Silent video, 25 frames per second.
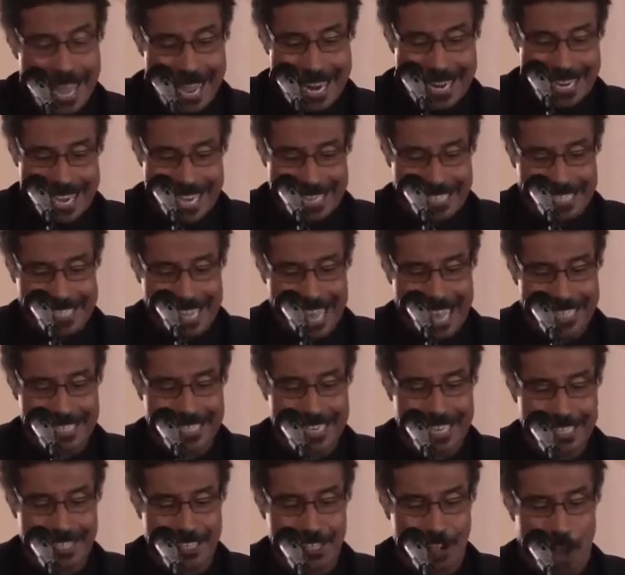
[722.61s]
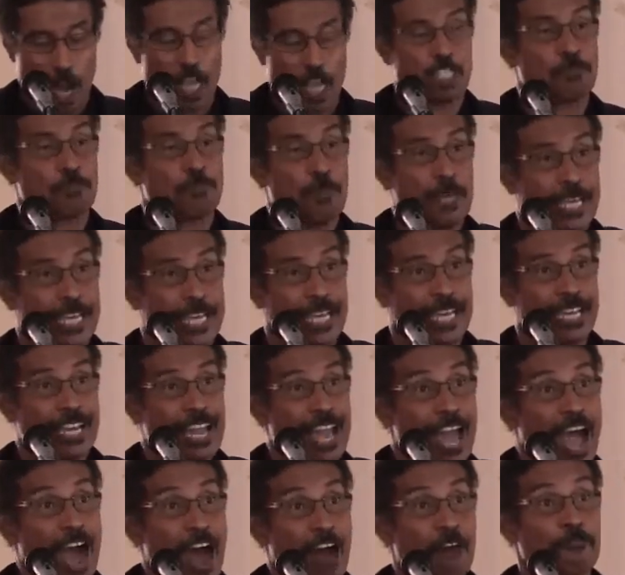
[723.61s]
This text is not speaking
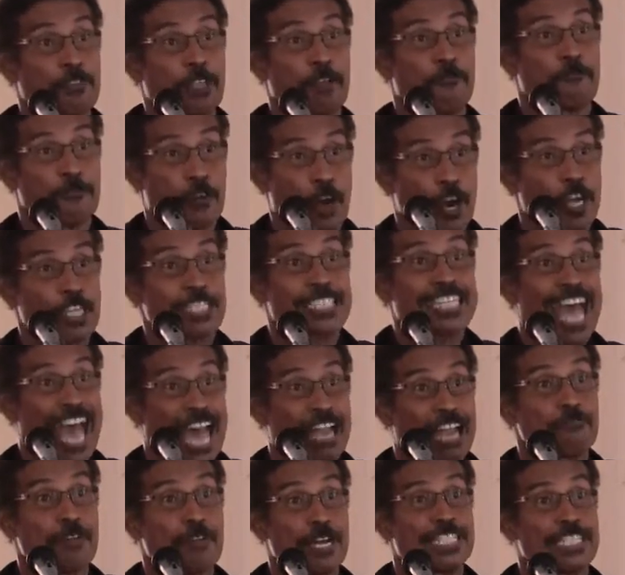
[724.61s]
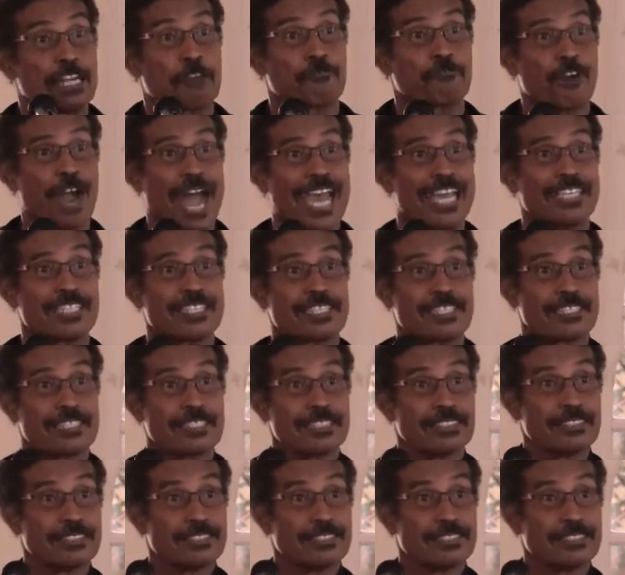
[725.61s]
of the first advent of Christ.